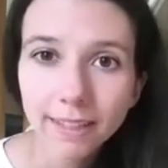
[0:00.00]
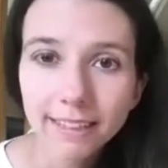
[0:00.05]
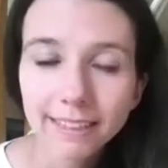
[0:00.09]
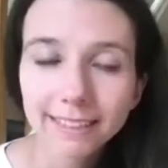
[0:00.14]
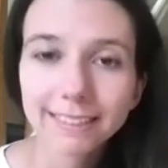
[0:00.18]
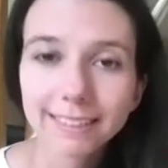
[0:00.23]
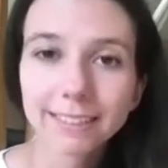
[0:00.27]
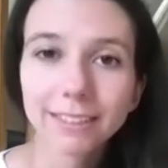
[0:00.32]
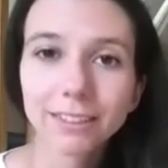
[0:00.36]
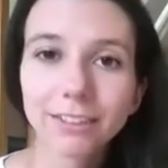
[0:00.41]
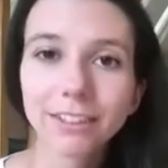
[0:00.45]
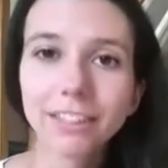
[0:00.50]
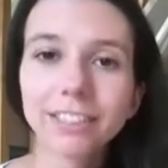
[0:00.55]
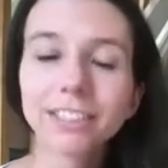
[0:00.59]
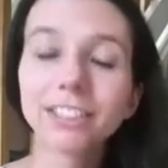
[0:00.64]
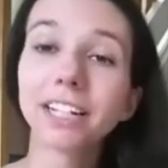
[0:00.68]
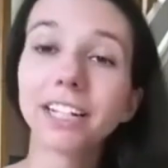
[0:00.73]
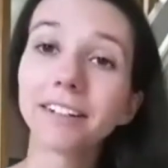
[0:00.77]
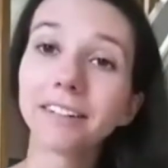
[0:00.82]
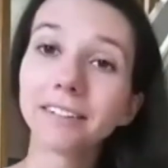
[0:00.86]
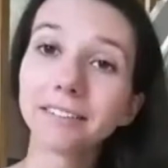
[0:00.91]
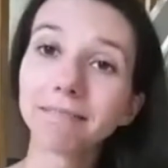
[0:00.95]
This is a great
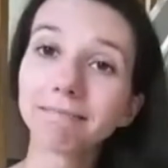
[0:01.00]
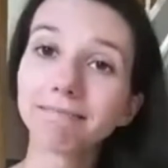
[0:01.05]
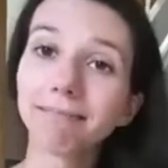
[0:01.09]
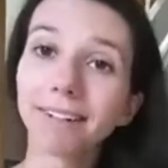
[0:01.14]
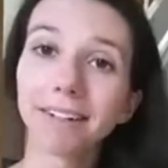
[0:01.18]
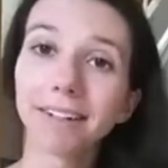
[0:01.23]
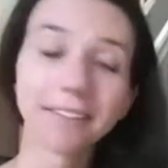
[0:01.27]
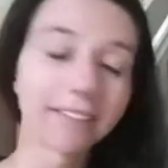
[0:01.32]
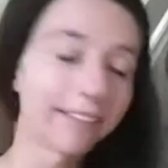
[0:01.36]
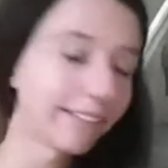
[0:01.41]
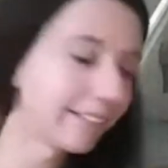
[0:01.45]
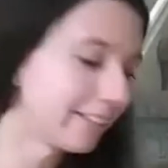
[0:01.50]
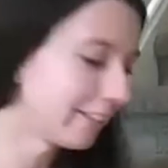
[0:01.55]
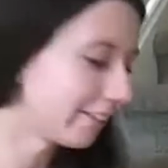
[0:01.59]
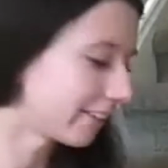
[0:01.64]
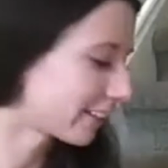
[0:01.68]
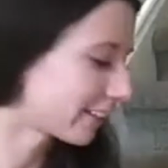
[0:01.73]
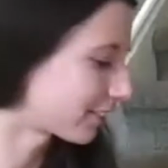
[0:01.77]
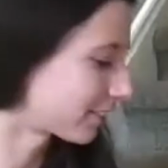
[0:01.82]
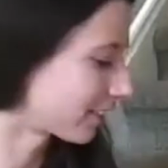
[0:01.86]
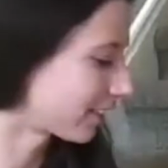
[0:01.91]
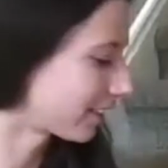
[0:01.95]
channel? Oh, thank you.
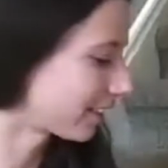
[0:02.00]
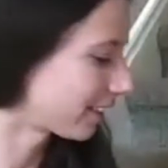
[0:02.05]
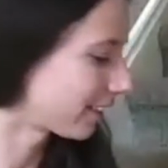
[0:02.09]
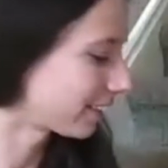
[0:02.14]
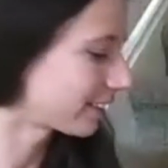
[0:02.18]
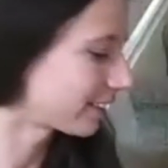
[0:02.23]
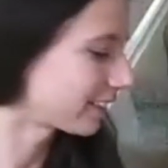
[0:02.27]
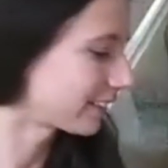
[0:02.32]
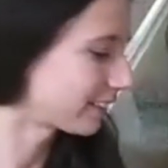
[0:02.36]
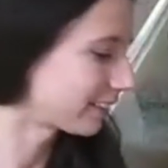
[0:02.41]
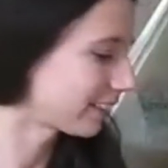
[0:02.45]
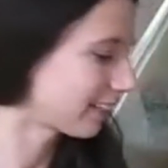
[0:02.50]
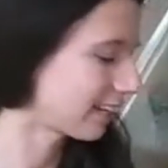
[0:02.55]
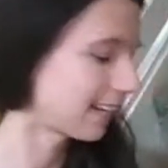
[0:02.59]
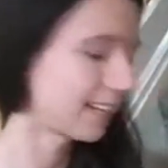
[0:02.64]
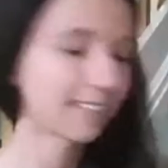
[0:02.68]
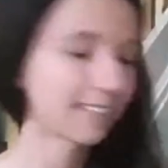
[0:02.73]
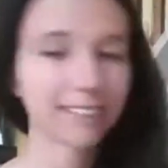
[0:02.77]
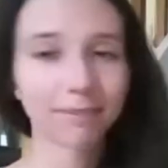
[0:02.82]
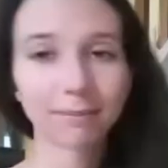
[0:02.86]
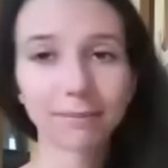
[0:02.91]
That's really nice to say.